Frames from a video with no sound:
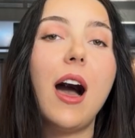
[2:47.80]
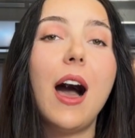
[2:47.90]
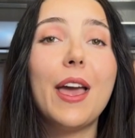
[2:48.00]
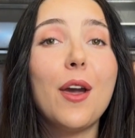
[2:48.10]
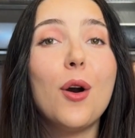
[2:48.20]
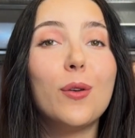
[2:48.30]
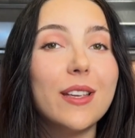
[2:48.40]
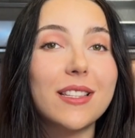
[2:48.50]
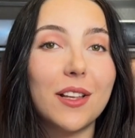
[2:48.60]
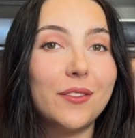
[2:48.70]
I
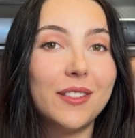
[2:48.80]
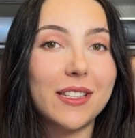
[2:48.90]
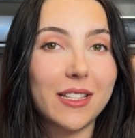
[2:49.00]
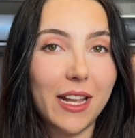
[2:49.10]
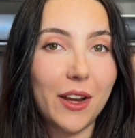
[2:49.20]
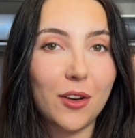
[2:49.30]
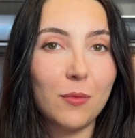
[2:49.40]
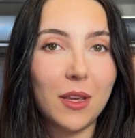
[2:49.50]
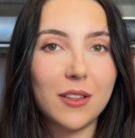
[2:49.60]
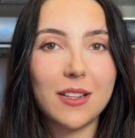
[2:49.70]
always love this layer
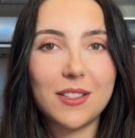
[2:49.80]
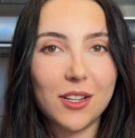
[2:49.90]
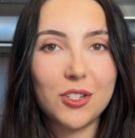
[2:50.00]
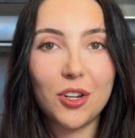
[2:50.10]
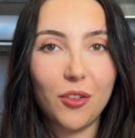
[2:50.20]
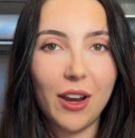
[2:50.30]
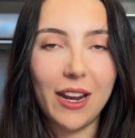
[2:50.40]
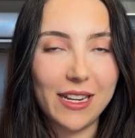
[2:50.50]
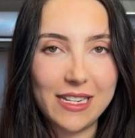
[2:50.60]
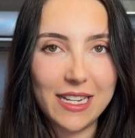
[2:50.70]
because it's such a great
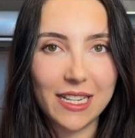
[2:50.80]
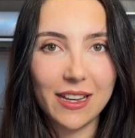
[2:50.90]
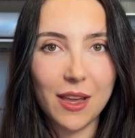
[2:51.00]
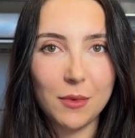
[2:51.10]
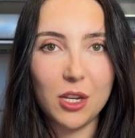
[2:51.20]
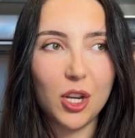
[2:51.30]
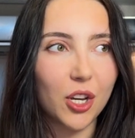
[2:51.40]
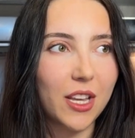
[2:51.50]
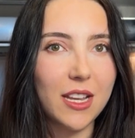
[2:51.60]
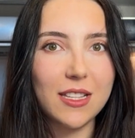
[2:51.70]
idea. I mean,
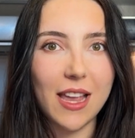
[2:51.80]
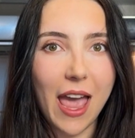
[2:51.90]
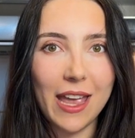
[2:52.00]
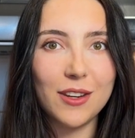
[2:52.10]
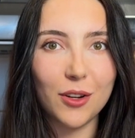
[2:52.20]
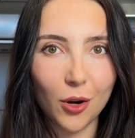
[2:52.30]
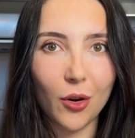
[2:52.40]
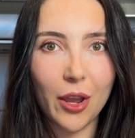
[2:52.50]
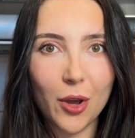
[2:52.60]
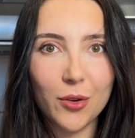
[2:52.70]
cookies and
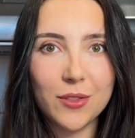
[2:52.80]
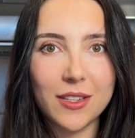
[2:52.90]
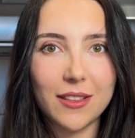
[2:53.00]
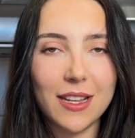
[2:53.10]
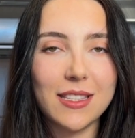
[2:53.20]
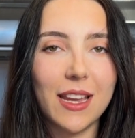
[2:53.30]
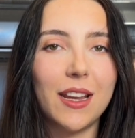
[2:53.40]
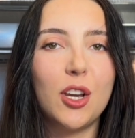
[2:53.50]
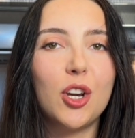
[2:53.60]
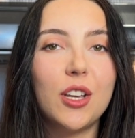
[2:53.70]
Oreos, that's
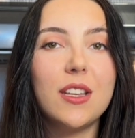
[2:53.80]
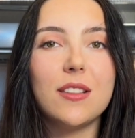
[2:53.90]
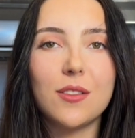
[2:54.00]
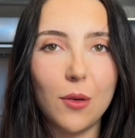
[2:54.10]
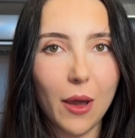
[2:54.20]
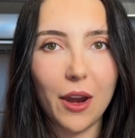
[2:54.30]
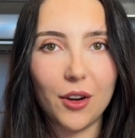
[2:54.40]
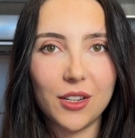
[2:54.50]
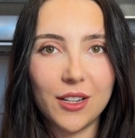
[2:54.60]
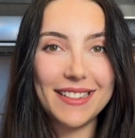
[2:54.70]
like cookies
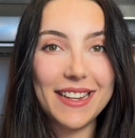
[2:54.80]
squared.